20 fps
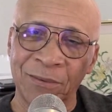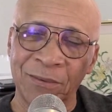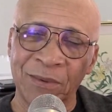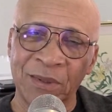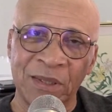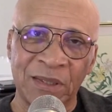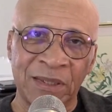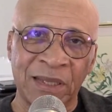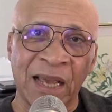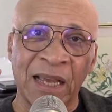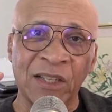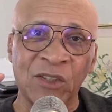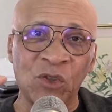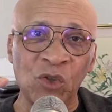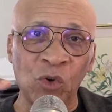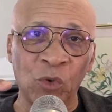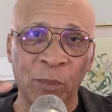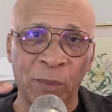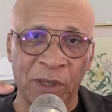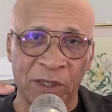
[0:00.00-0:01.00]
There is
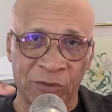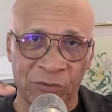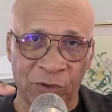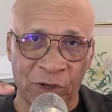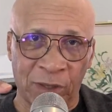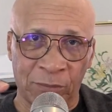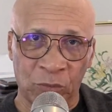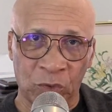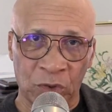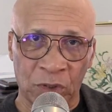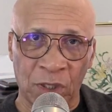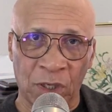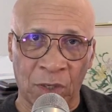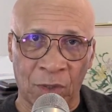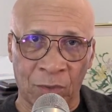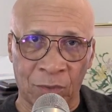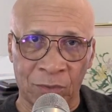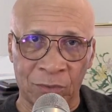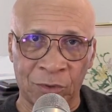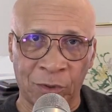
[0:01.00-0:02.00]
no place for him to
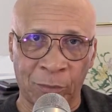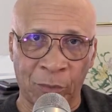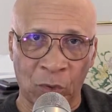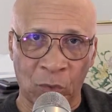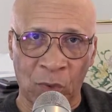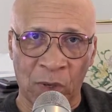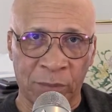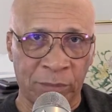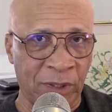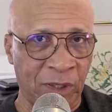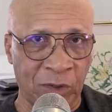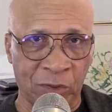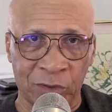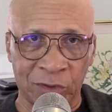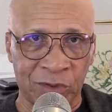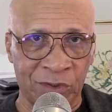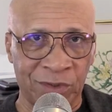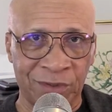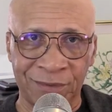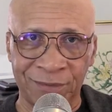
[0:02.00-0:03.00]
go, number one,
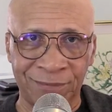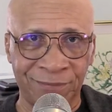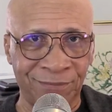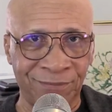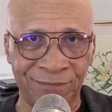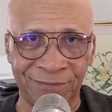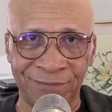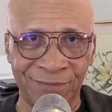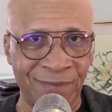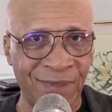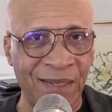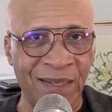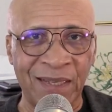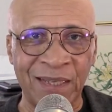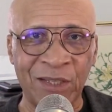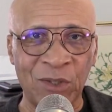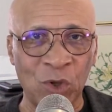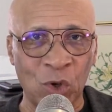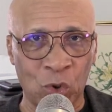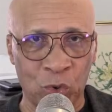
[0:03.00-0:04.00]
because
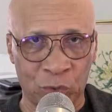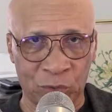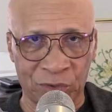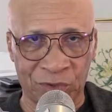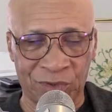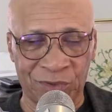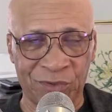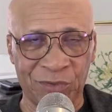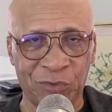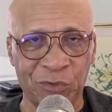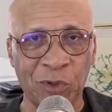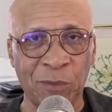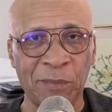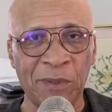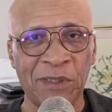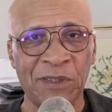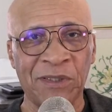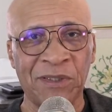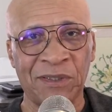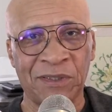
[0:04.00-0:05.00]
he knows Trump
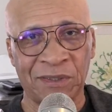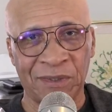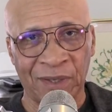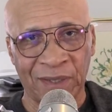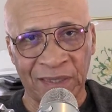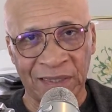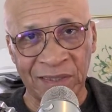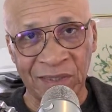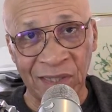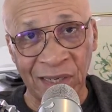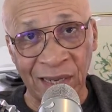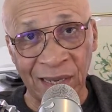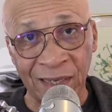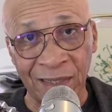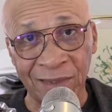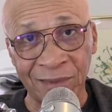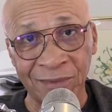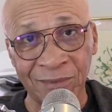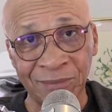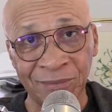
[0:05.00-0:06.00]
is not in
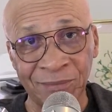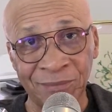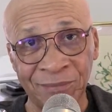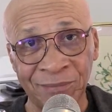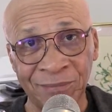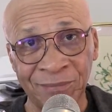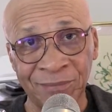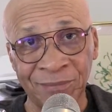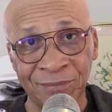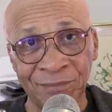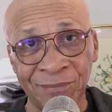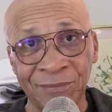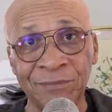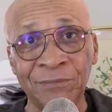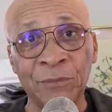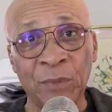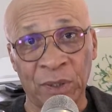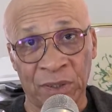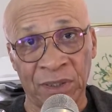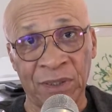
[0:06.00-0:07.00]
jail,
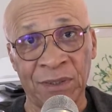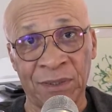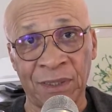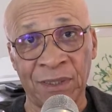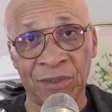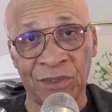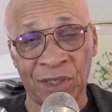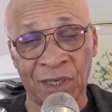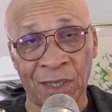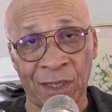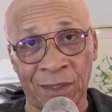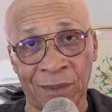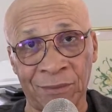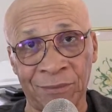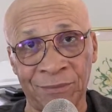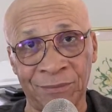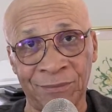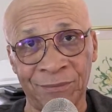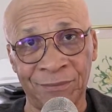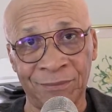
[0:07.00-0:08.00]
but he's in jail.
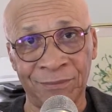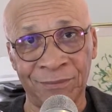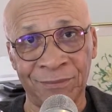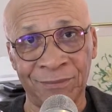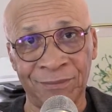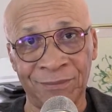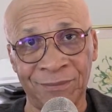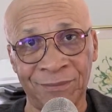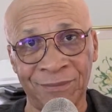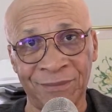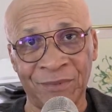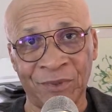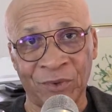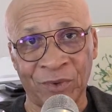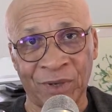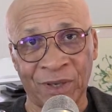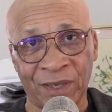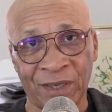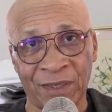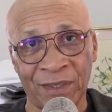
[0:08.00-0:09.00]

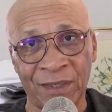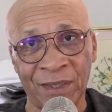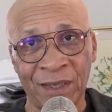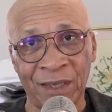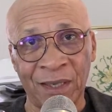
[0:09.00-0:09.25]
Okay.